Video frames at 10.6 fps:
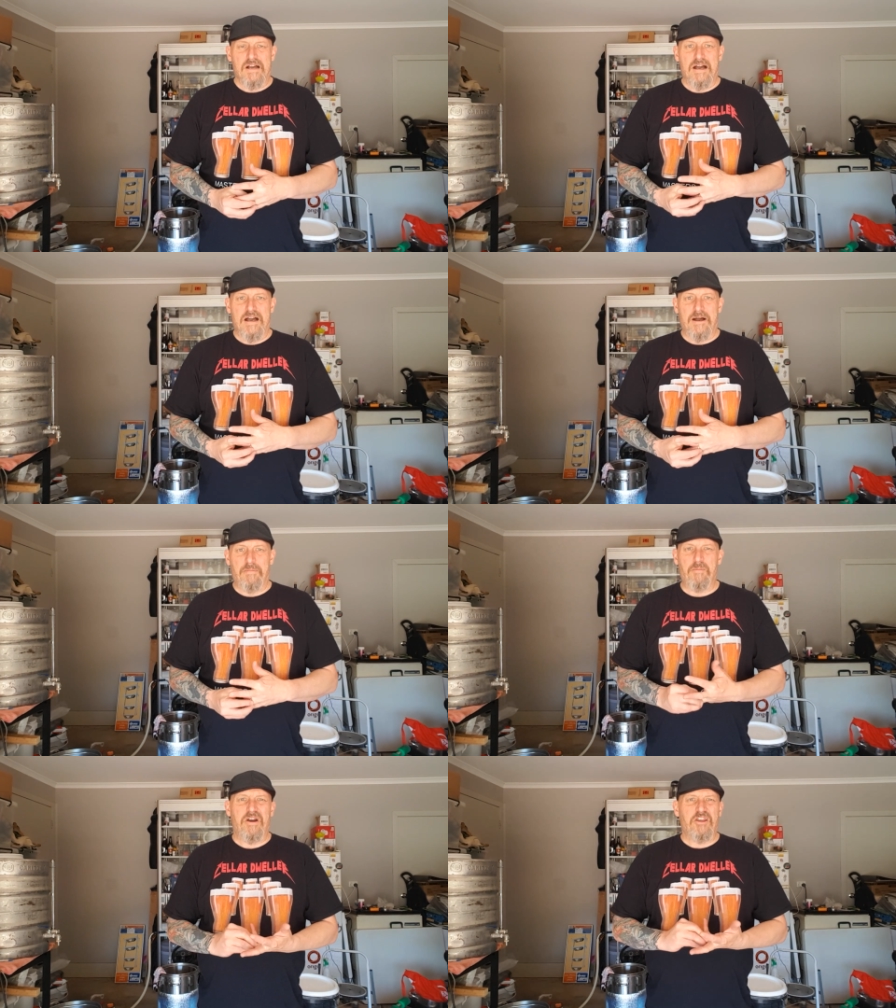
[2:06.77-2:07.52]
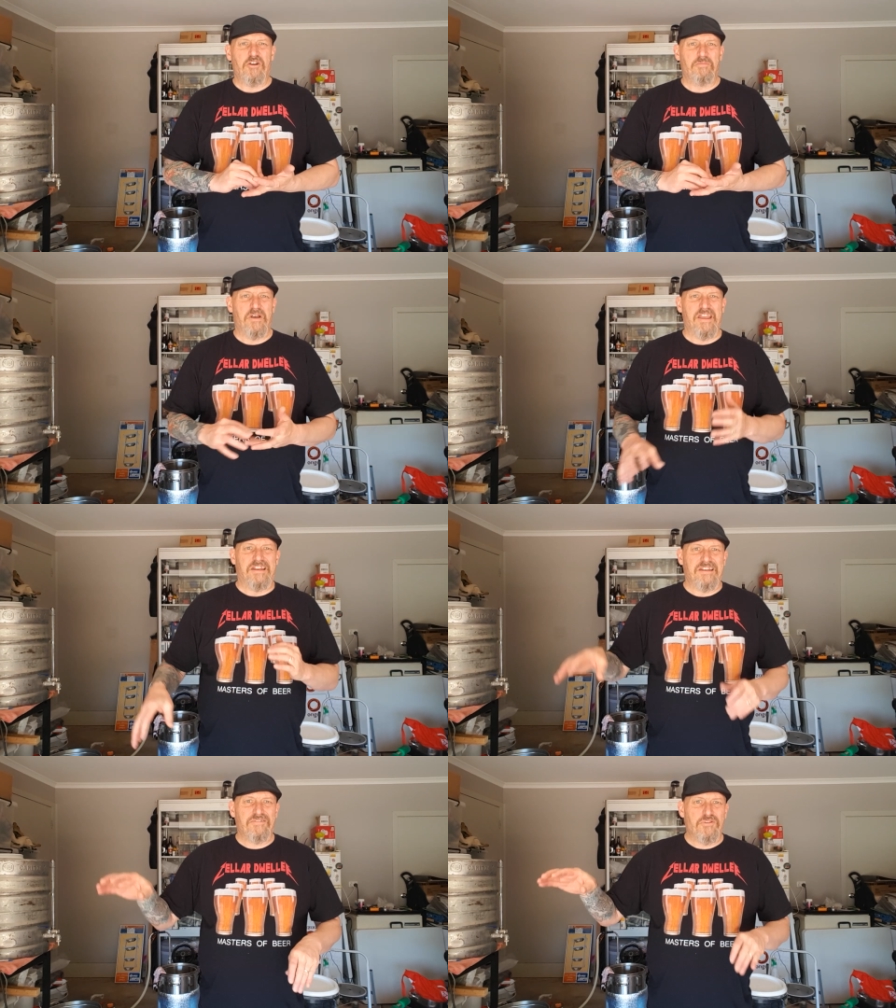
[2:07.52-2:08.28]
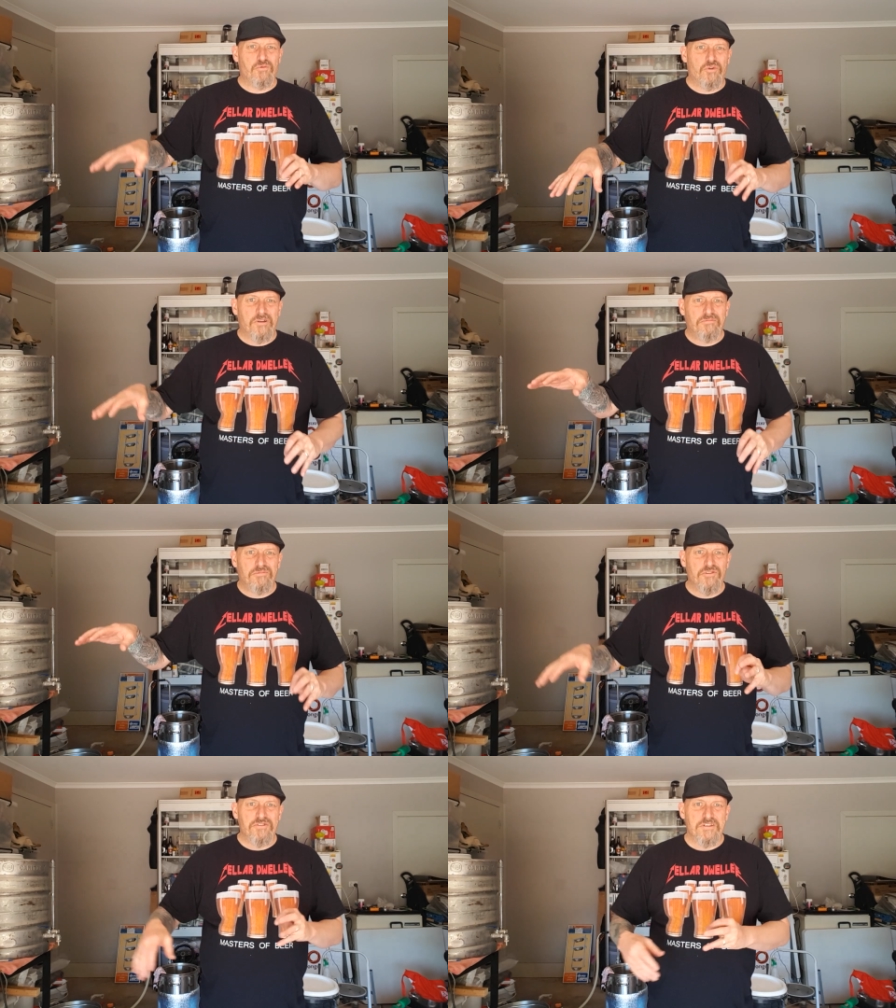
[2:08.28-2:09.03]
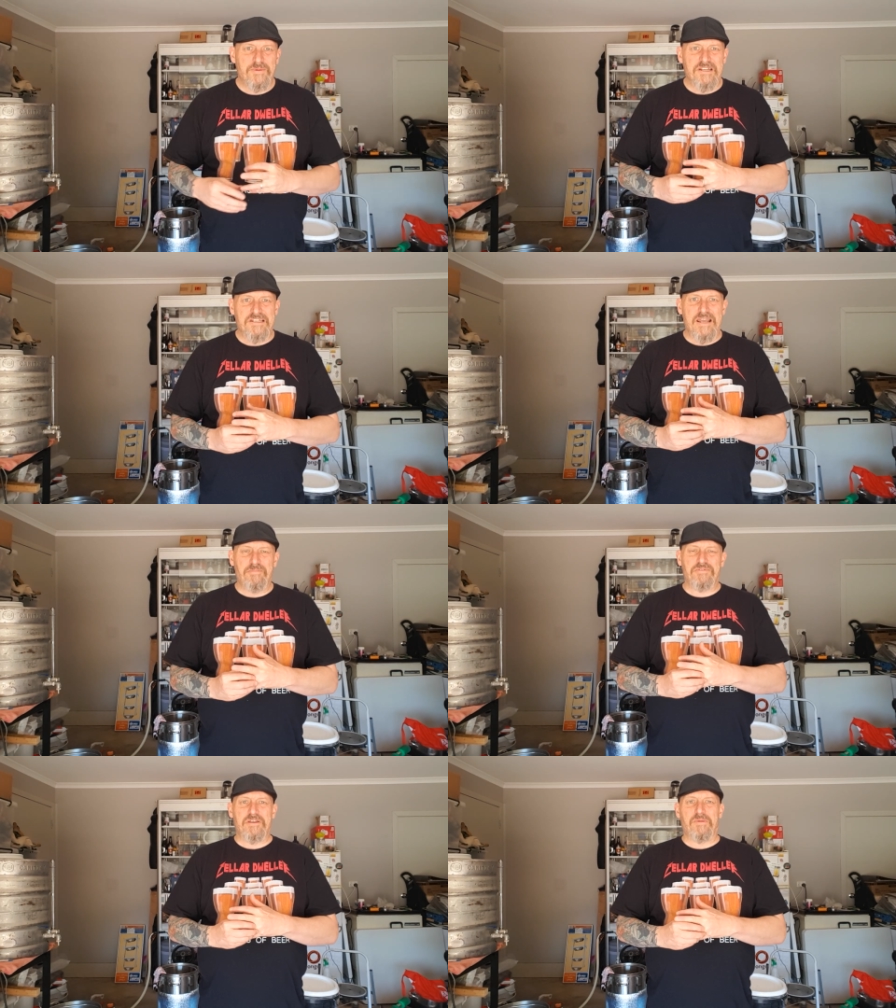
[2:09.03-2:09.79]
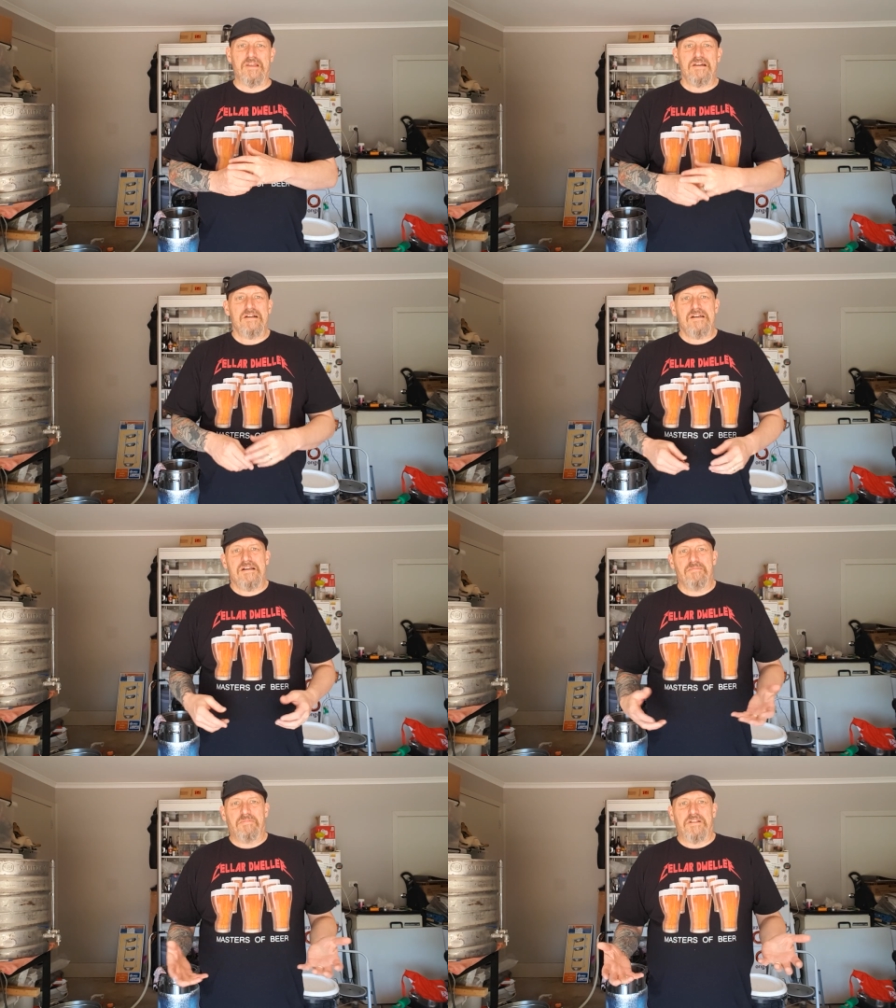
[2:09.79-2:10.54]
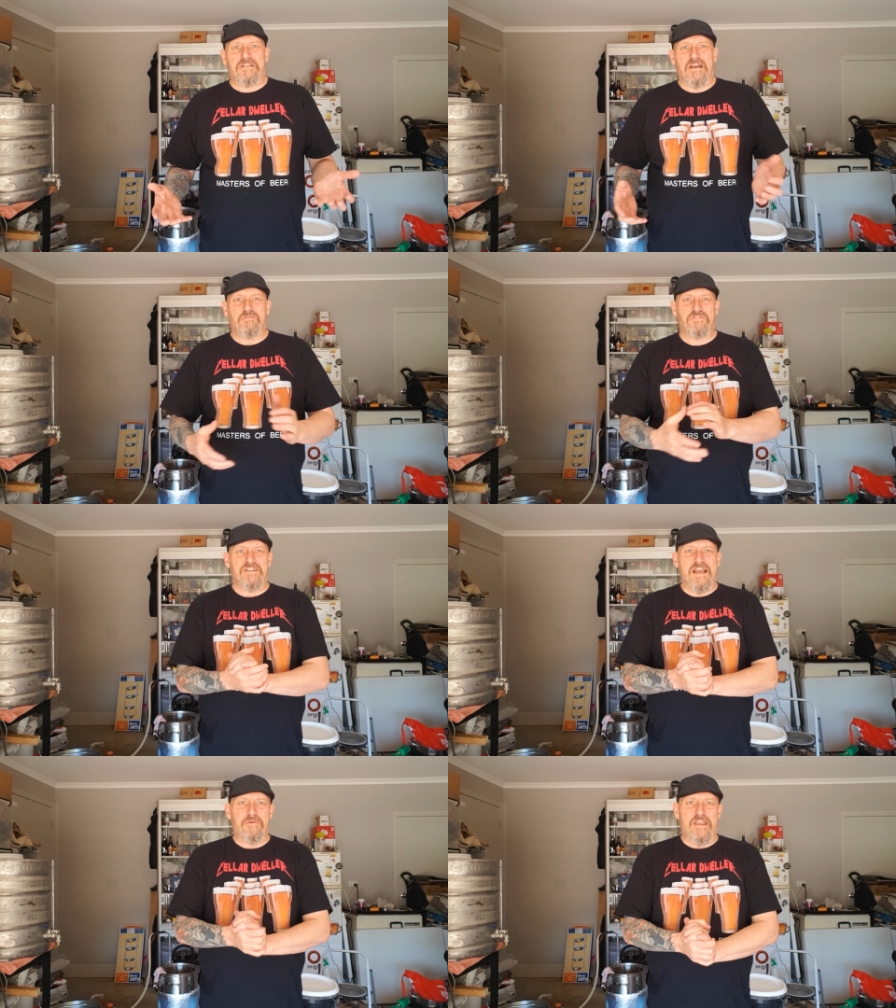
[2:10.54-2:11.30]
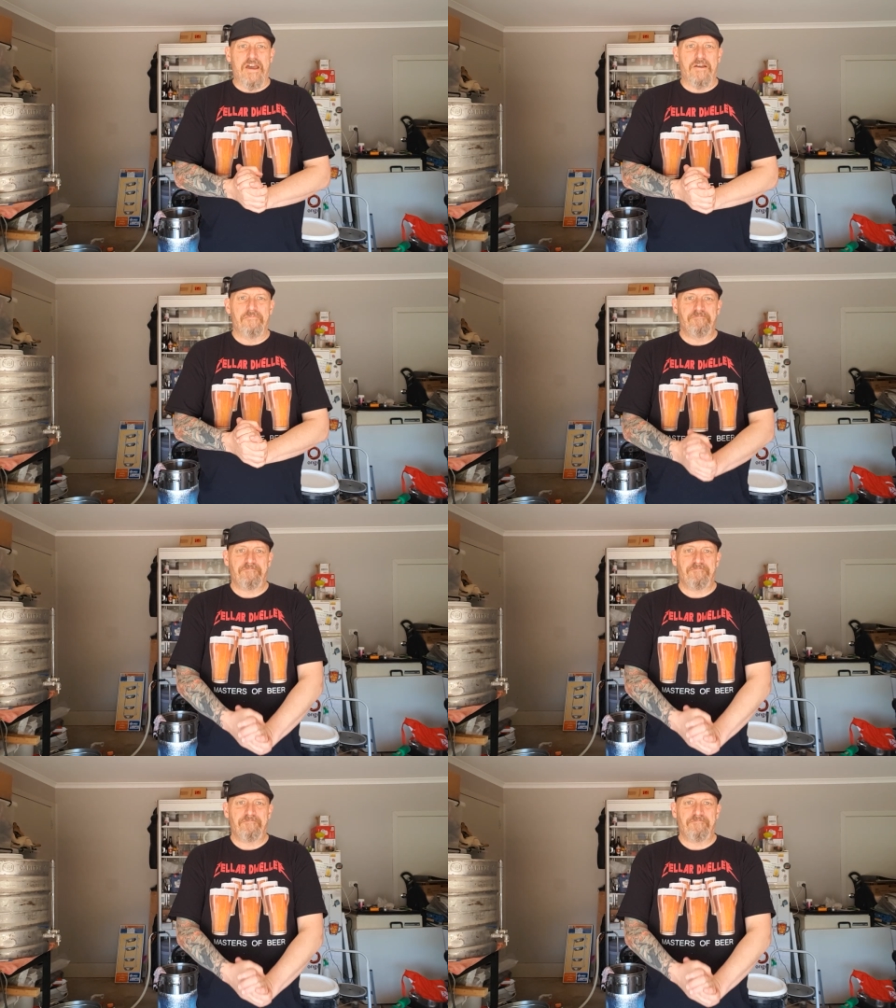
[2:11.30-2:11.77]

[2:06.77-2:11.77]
I might help heat it if the water loses a bit of temp or something, but we'll see how we go.